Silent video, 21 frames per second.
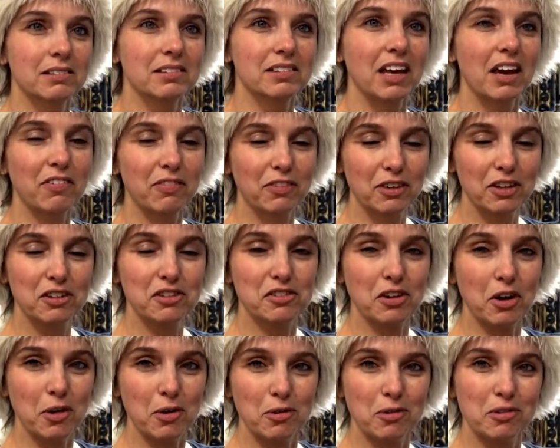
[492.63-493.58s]
Definitely
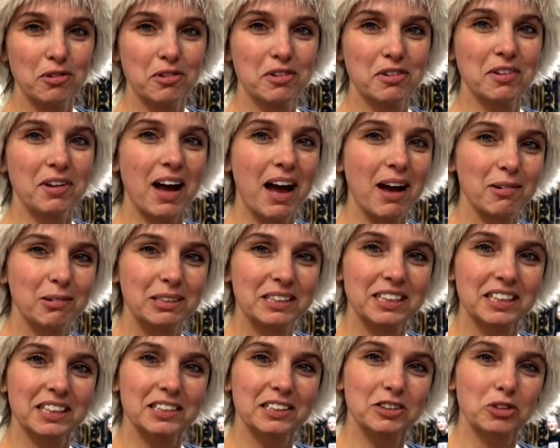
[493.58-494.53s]
stones. I would
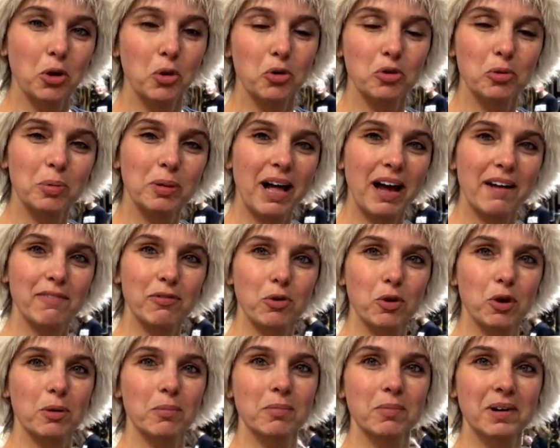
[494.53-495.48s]
say stone
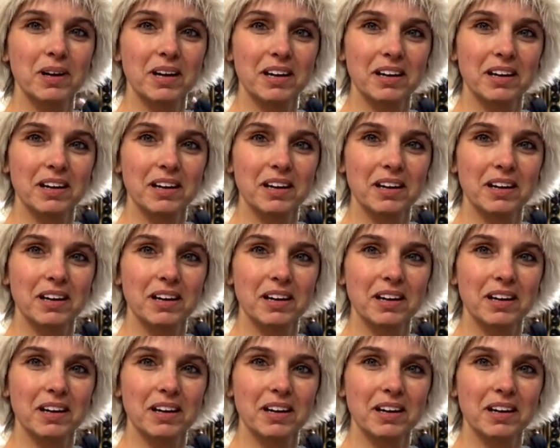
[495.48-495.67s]
platform.